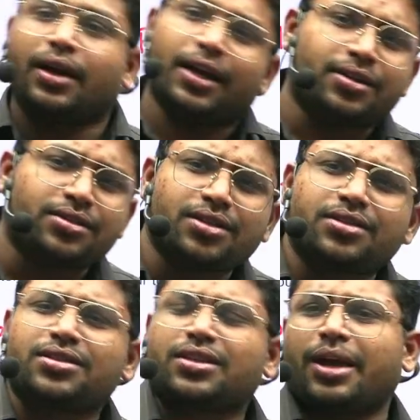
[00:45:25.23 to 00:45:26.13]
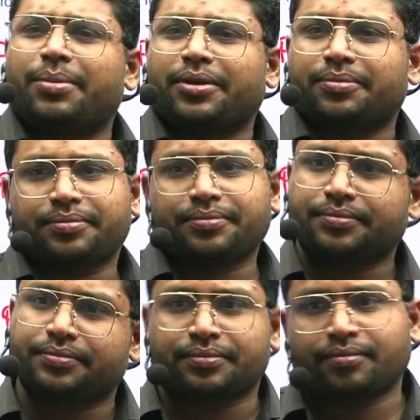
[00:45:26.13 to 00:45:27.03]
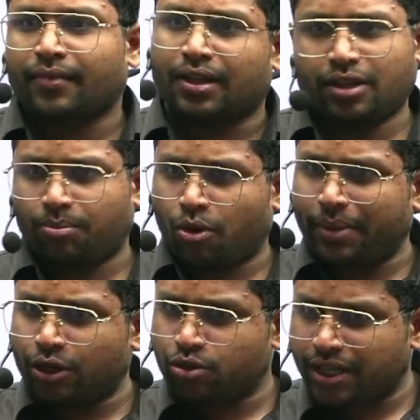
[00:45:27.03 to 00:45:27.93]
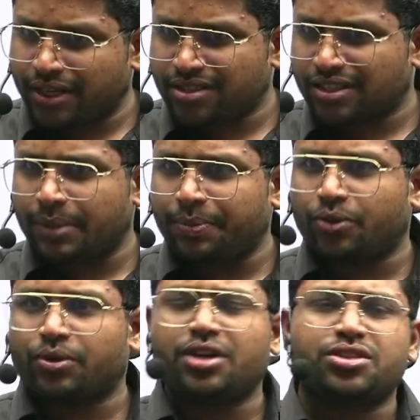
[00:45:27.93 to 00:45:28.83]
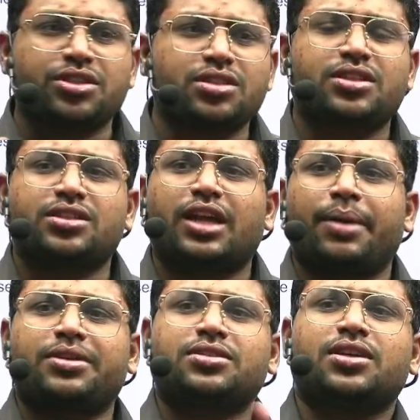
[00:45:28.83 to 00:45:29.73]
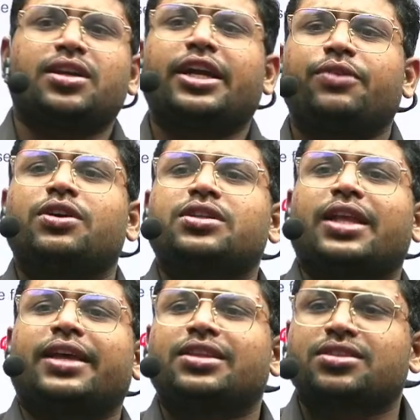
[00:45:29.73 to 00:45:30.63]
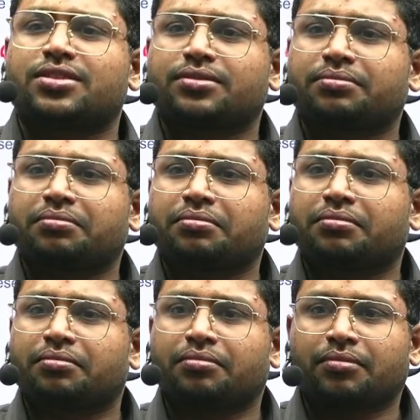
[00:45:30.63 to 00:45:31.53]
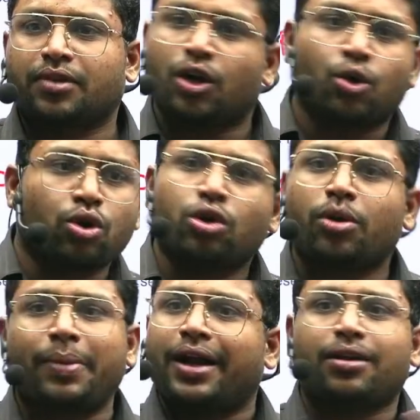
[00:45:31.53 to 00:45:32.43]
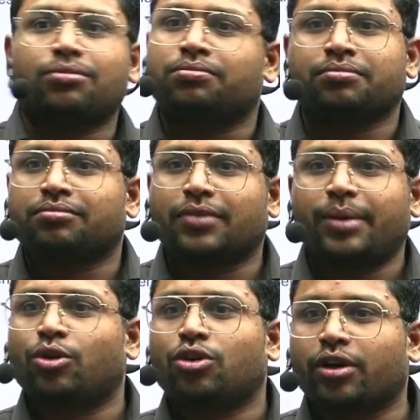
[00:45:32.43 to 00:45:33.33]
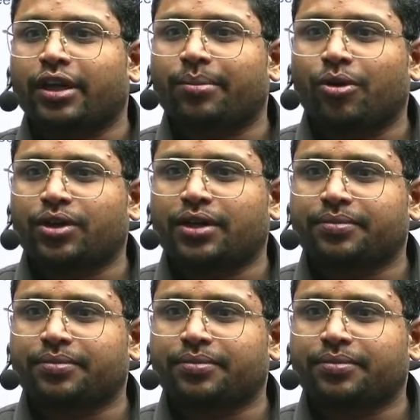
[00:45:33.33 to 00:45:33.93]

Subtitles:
It is just describing. The moment you said descriptive, it's just describing. Sir, it works like this. Good or bad? I'm not talking about it.